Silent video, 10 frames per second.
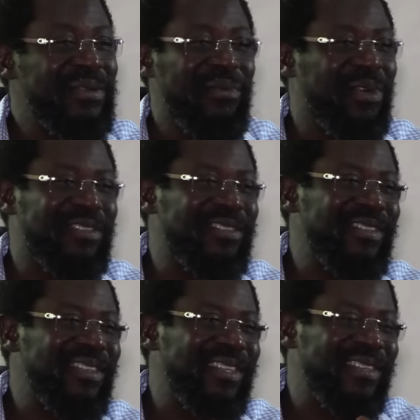what
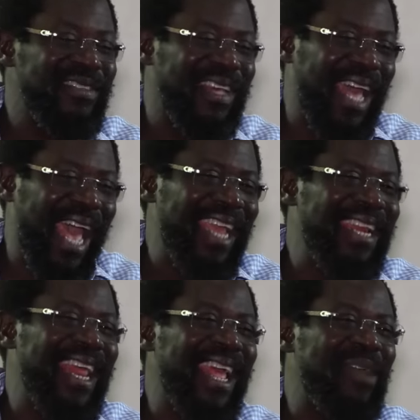
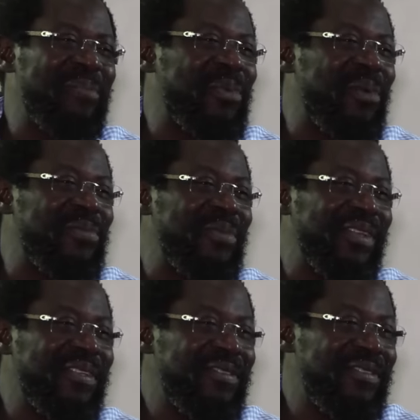INEC
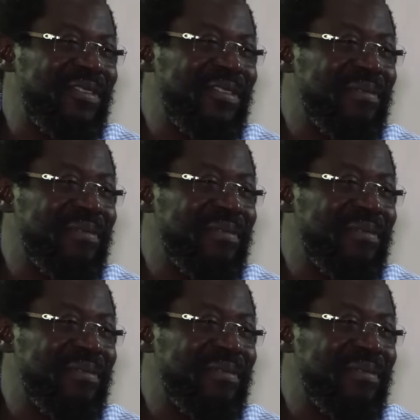promised